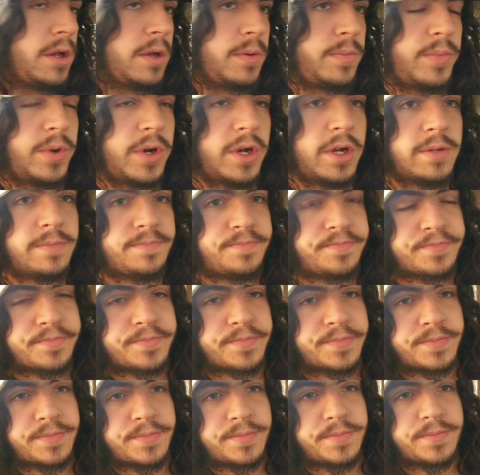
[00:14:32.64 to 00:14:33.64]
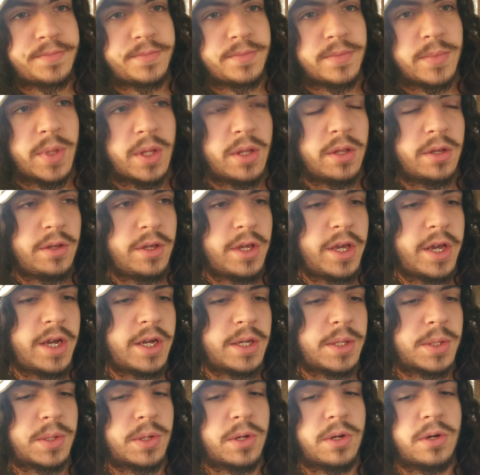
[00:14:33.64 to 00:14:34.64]
But, yeah,
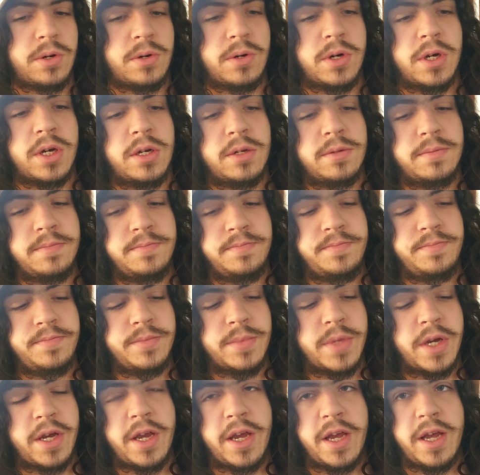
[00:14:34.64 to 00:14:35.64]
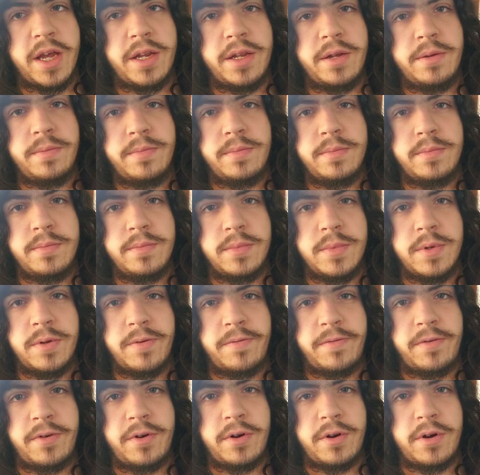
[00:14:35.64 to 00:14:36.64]
so I had it
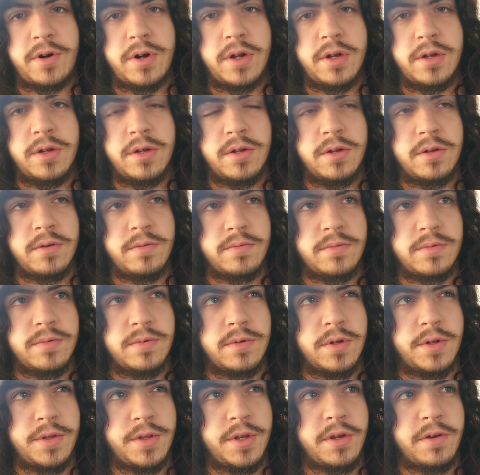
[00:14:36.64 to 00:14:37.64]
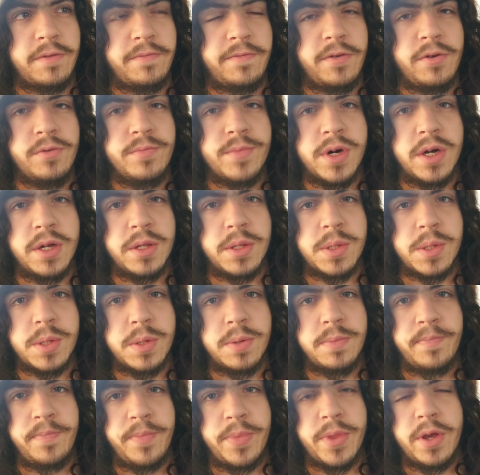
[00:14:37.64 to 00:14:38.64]
for, I think, a few months.
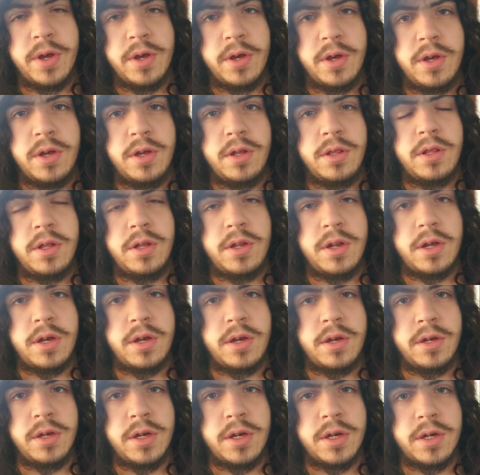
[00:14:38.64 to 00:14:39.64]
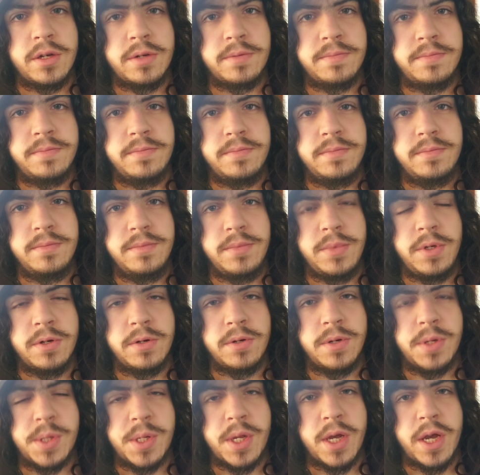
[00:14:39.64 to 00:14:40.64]
And then I,
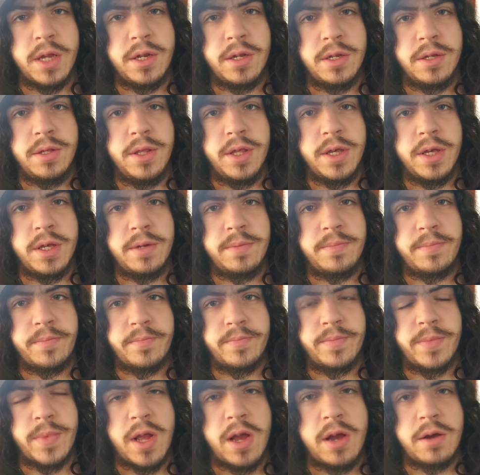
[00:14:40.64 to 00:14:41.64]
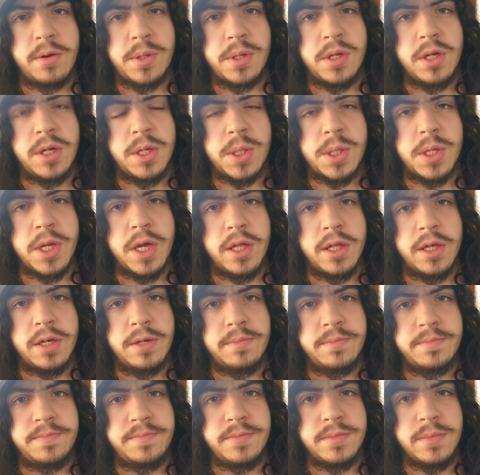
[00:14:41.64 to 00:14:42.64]
decided that I was going to sell it.
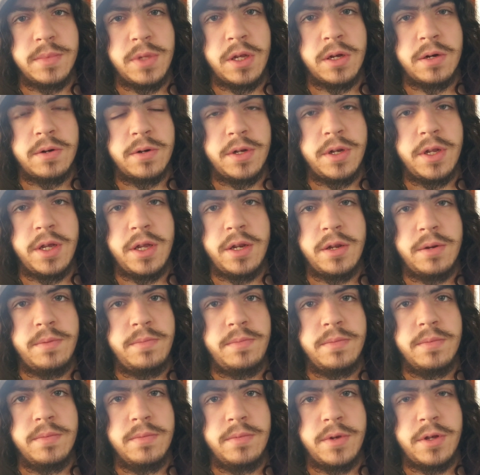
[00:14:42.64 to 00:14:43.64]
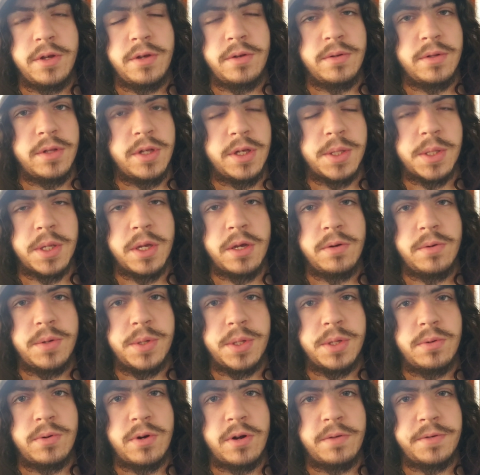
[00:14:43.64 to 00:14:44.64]
Like I say, it was
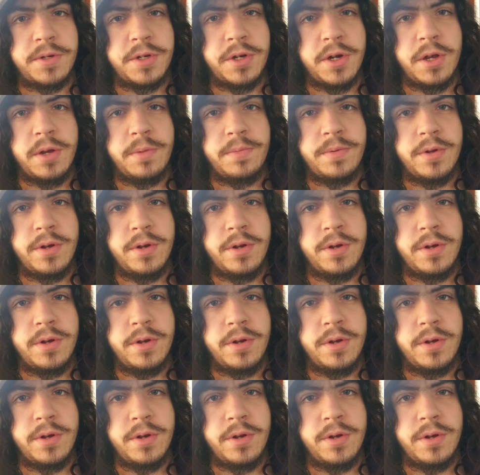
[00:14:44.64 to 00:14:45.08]
in rough shape.